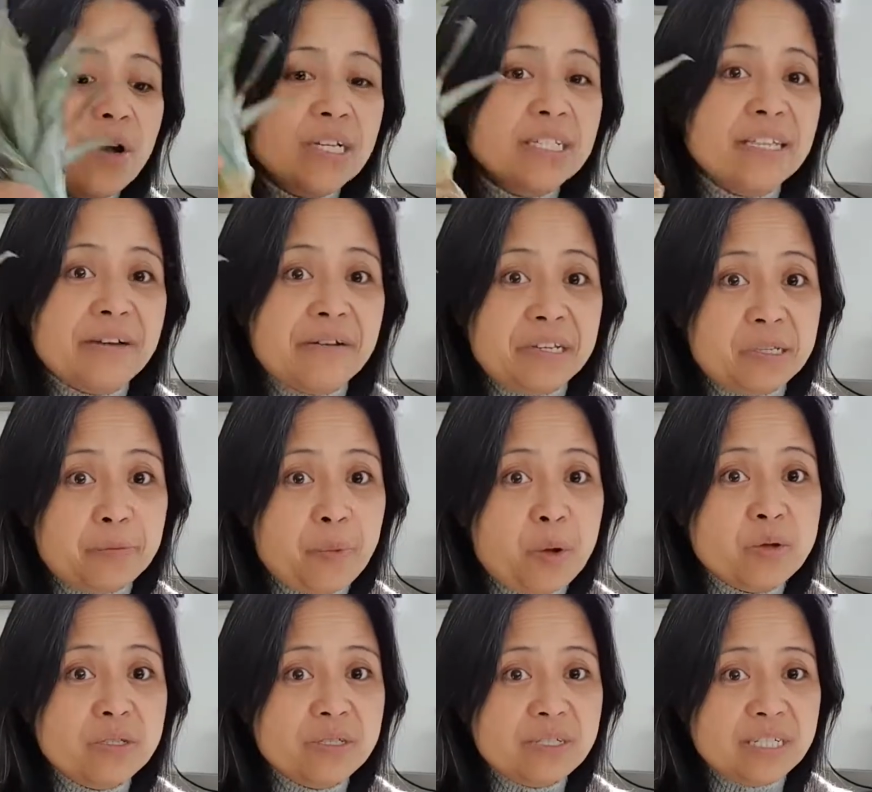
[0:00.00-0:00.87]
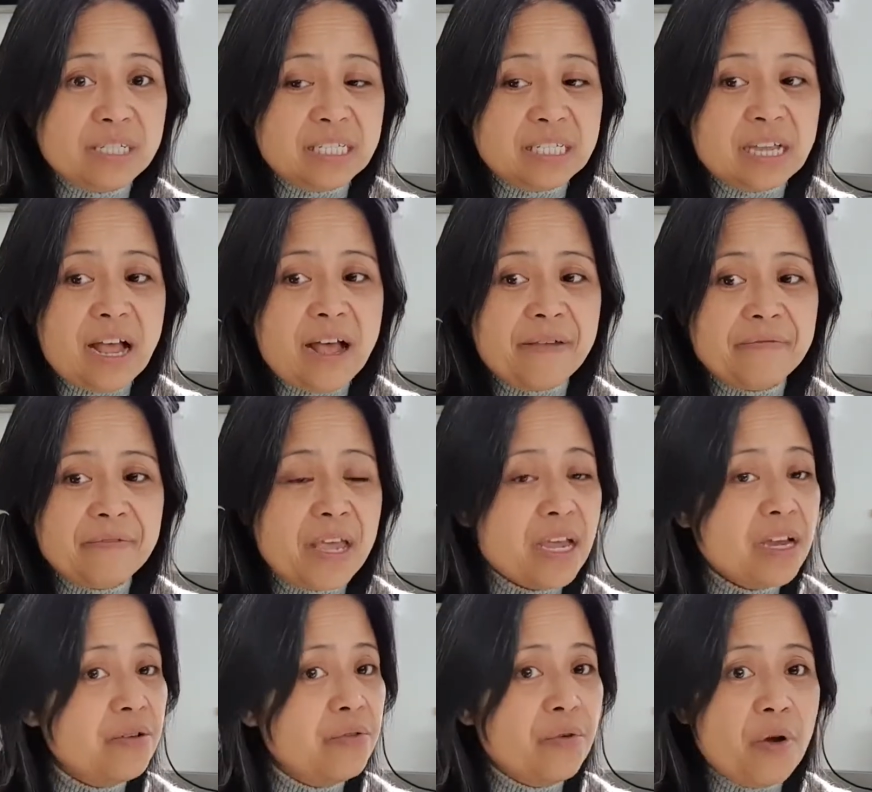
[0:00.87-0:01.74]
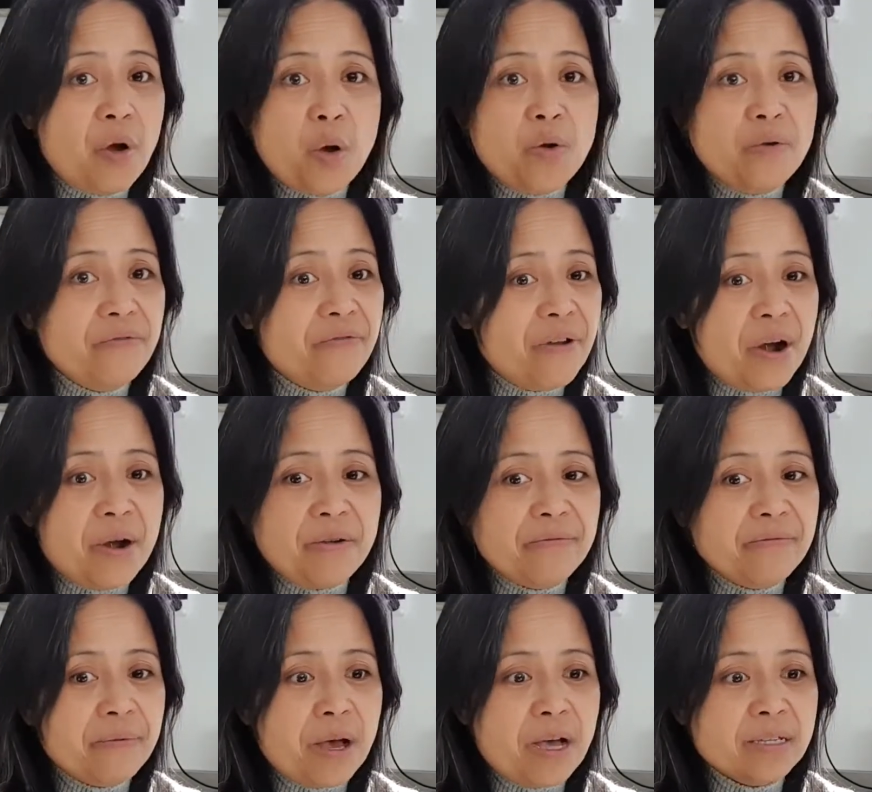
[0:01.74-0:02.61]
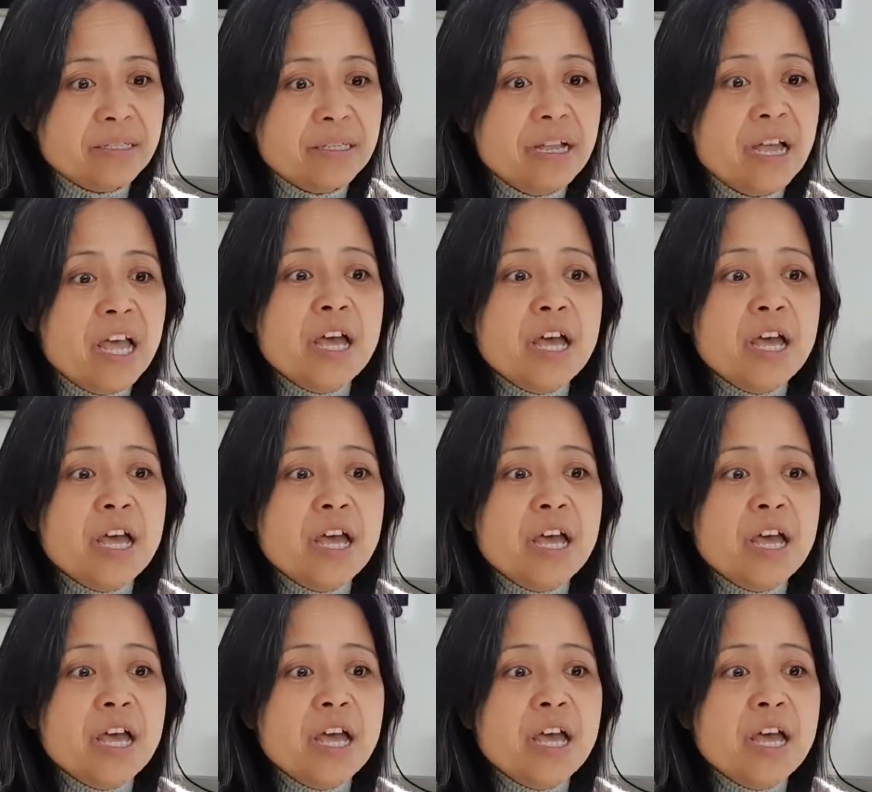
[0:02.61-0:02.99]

as they're exposed in the sun, they grow very fast.